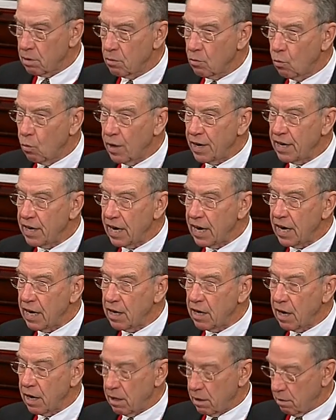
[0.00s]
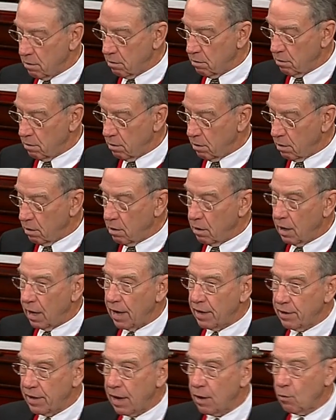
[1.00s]
we need
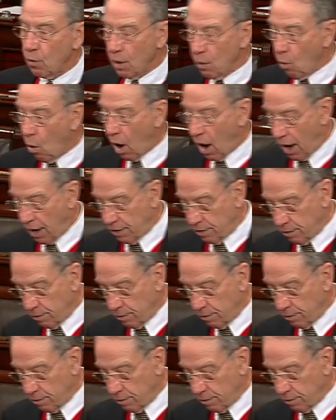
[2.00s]
and that we want.